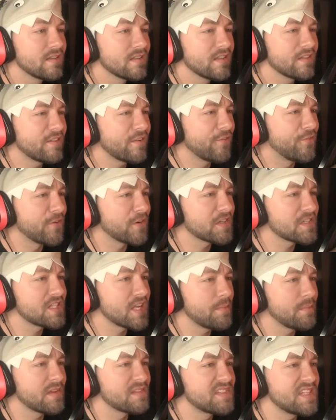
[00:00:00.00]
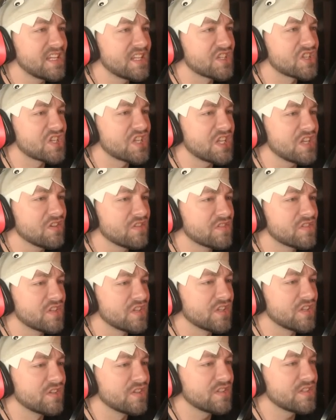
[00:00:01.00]
that's the first time I've seen shields
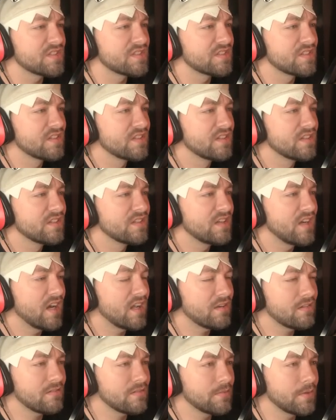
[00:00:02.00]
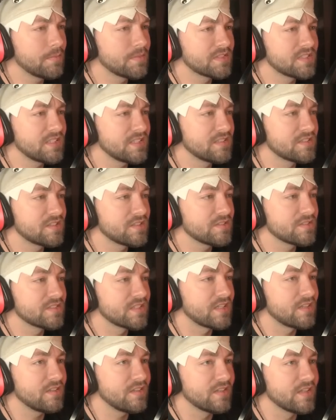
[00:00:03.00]
used. I don't remember seeing shields
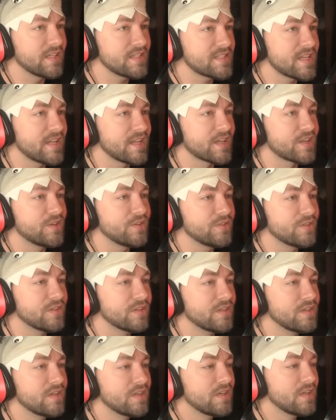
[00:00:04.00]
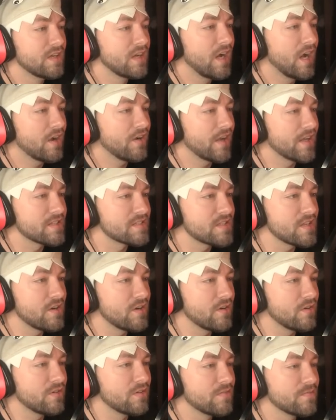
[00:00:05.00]
at all, that's kinda cool. All right,
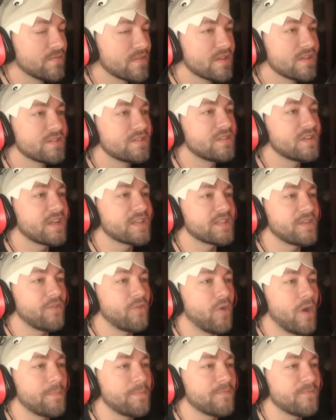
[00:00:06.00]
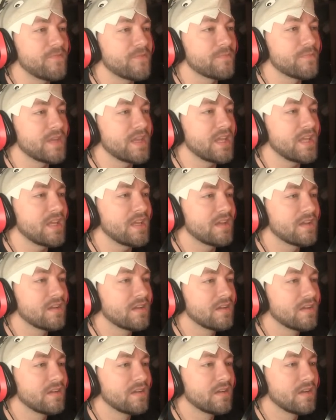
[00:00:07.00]
so, do you guys have a weapon for me?
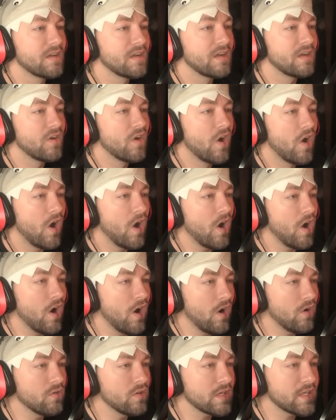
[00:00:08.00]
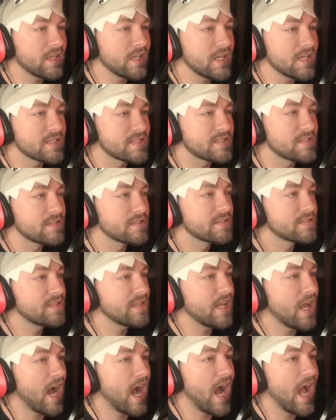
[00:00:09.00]
Oh, look at this,
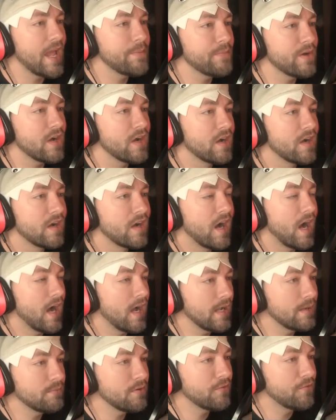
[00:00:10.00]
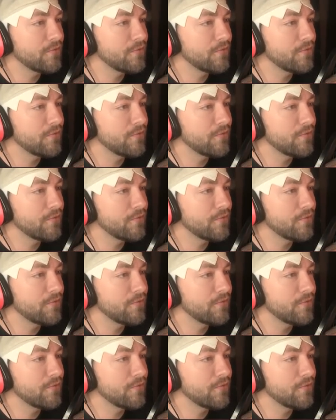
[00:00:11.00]
see, I'm a